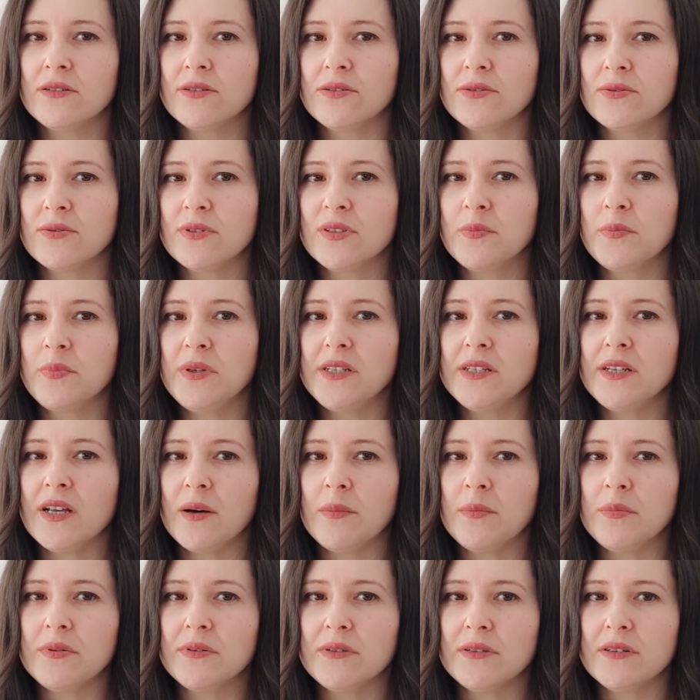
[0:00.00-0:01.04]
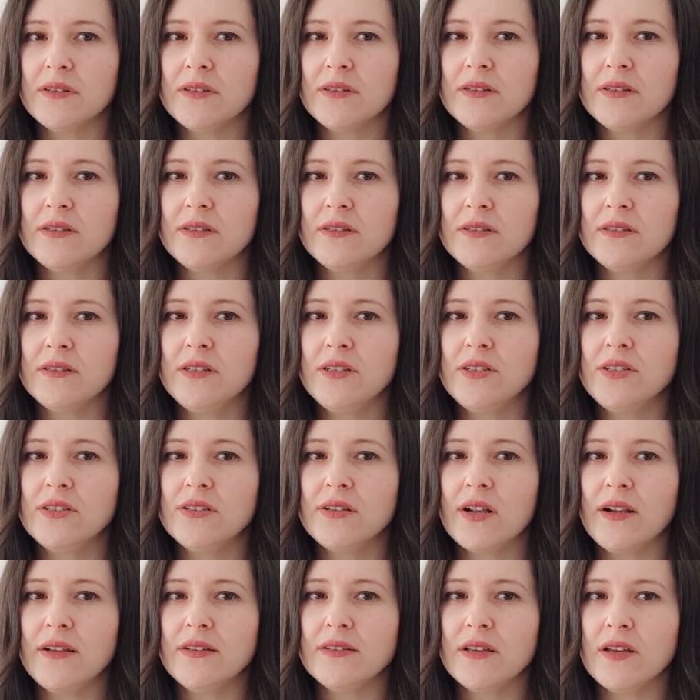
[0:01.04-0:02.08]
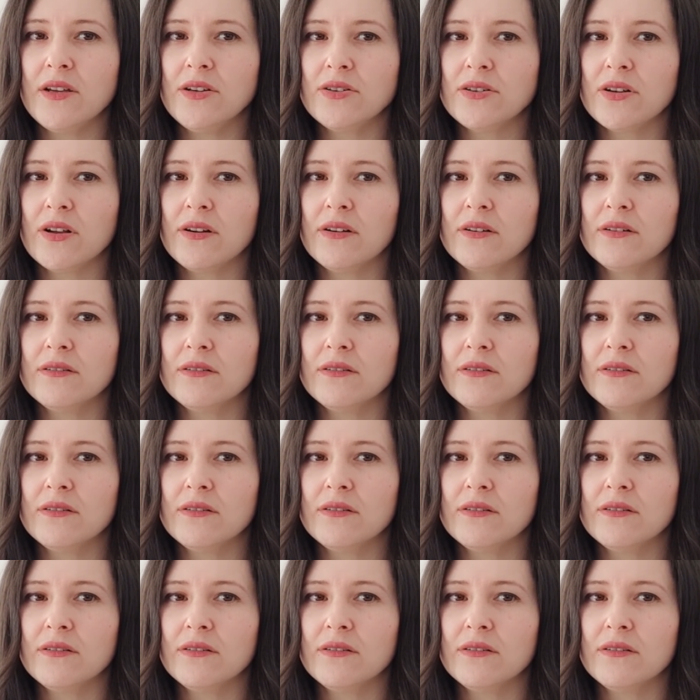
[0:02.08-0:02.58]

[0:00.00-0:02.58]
to speed up digitalization